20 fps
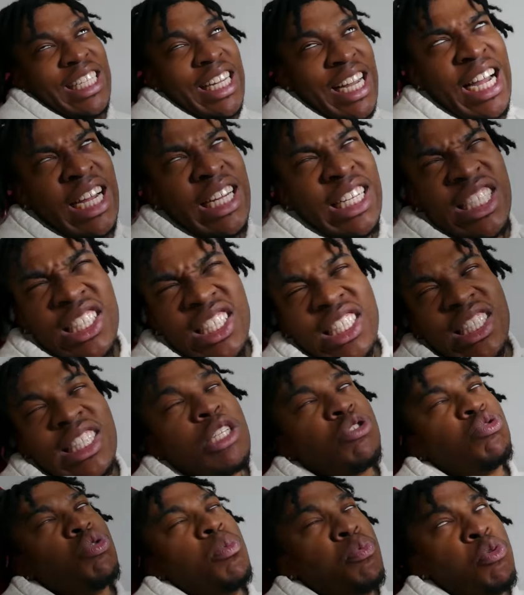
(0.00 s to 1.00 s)
yeah.
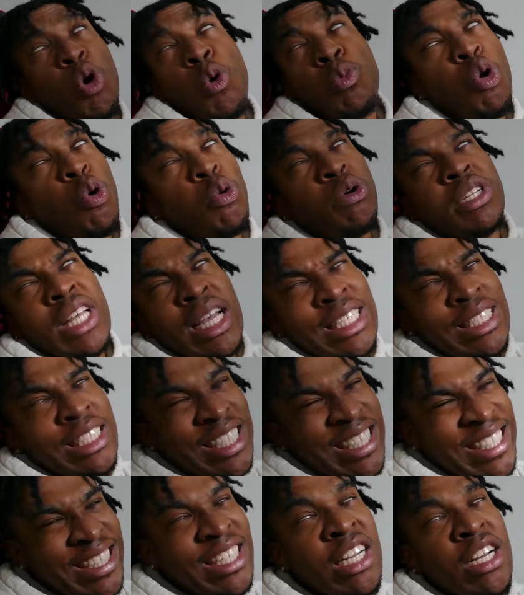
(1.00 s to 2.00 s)
That's what blow up quarantine
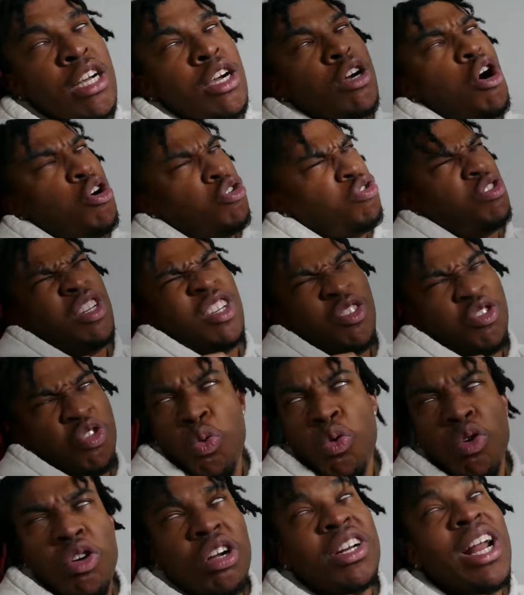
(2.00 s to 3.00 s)
shit. Are you gonna
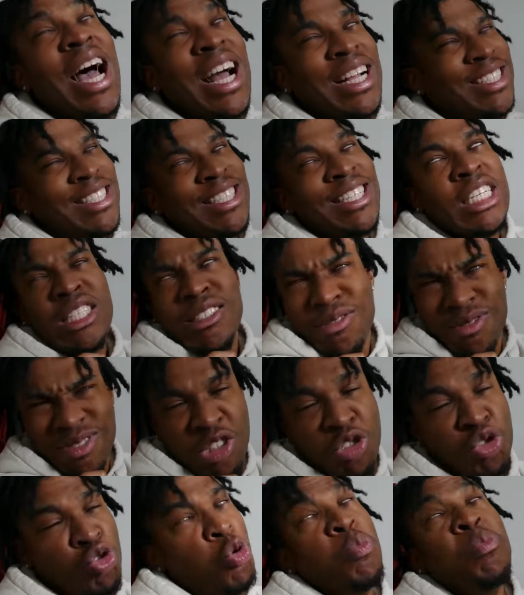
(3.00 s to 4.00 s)
do it or not?
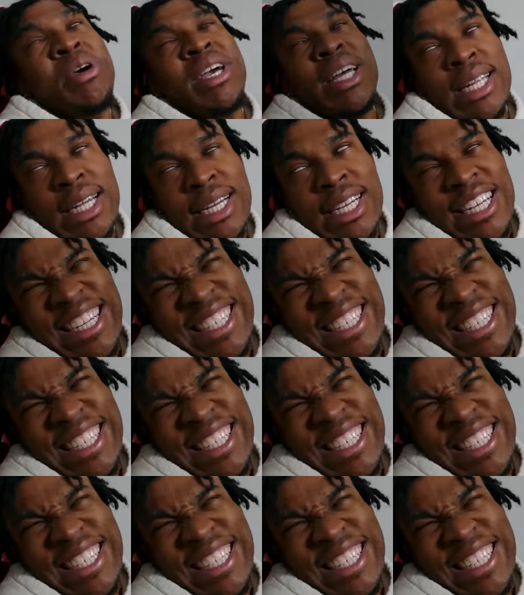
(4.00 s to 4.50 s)
Stupid.